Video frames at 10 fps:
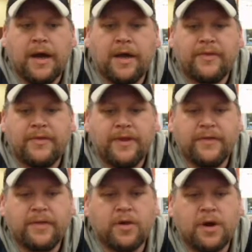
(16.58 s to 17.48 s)
I
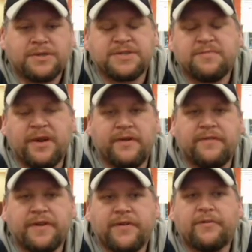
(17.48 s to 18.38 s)
think the largest
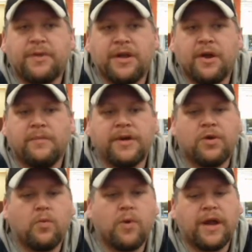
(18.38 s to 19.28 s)
benefit is becoming
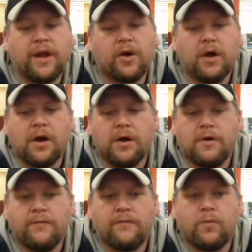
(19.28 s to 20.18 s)
aware
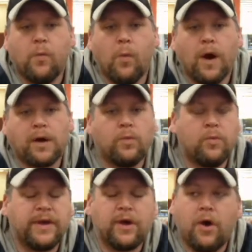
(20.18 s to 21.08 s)
of what
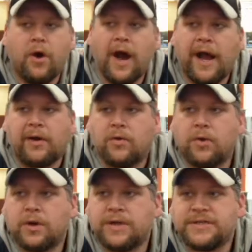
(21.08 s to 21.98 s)
we call higher
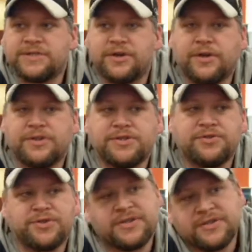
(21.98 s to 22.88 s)
order concerns.
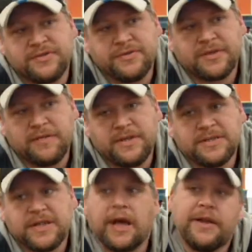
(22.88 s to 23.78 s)
Usually students come in and
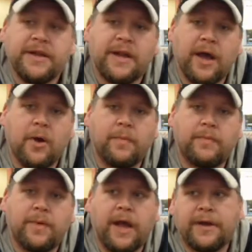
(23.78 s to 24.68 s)
say, I need help
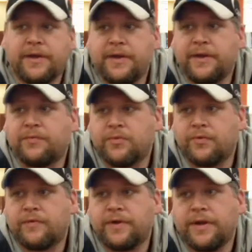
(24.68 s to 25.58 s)
editing and
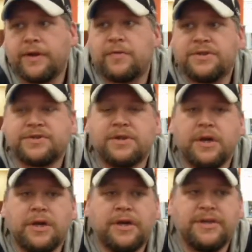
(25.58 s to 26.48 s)
proofreading, which
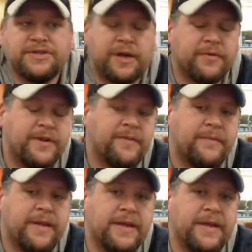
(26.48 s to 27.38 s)
generally
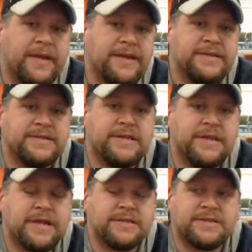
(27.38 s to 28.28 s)
speaking
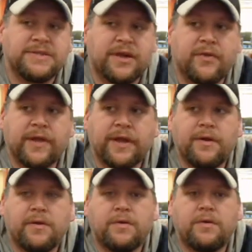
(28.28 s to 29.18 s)
isn't necessarily
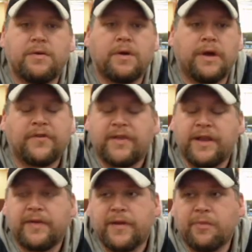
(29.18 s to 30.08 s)

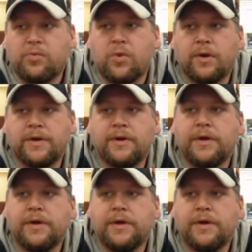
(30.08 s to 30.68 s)
exceedingly important.